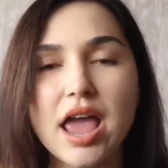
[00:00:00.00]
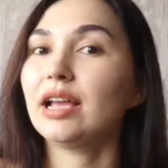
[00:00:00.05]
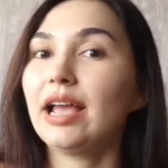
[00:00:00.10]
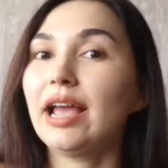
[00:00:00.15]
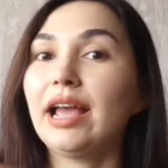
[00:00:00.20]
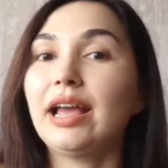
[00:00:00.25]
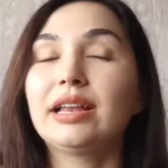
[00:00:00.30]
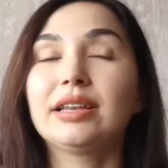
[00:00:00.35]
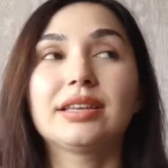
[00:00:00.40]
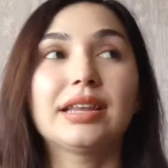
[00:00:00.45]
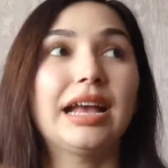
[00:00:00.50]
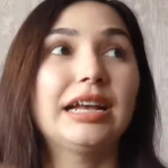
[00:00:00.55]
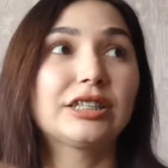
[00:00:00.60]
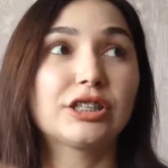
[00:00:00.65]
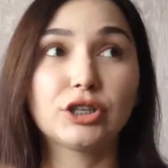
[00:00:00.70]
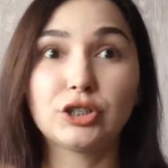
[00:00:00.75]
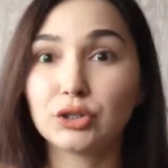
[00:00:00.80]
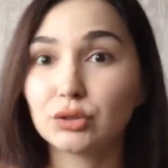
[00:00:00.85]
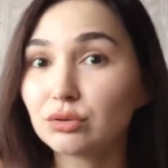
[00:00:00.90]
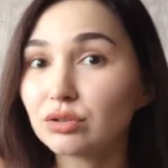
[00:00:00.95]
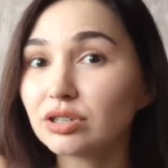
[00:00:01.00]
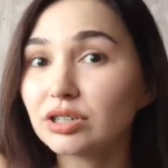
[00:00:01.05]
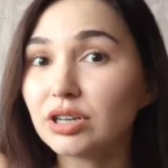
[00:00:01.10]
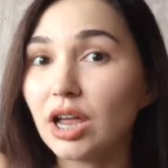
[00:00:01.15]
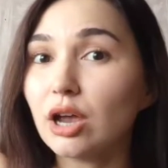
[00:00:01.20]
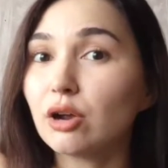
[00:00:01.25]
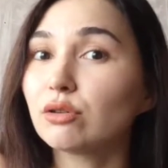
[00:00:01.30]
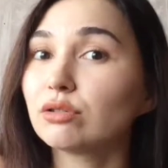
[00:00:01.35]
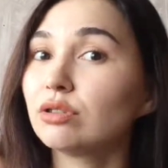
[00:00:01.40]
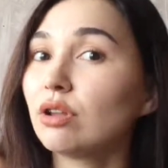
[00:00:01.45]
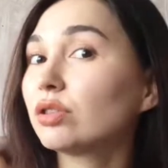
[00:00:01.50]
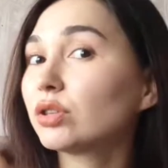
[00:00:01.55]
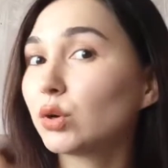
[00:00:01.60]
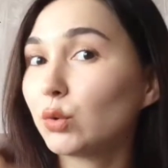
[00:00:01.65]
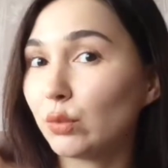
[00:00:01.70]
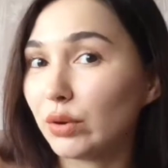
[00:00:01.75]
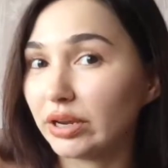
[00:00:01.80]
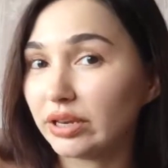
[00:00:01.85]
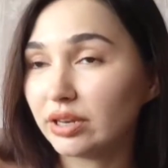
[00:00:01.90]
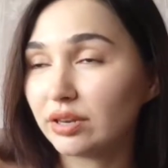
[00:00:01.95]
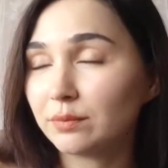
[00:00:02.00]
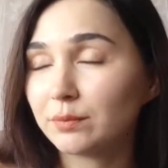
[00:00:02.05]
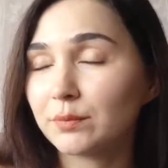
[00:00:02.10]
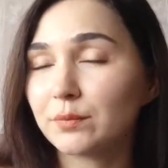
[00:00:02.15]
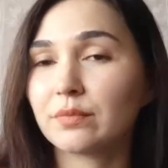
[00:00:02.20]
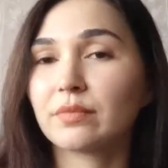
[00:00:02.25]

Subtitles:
And as a student, I could not quit.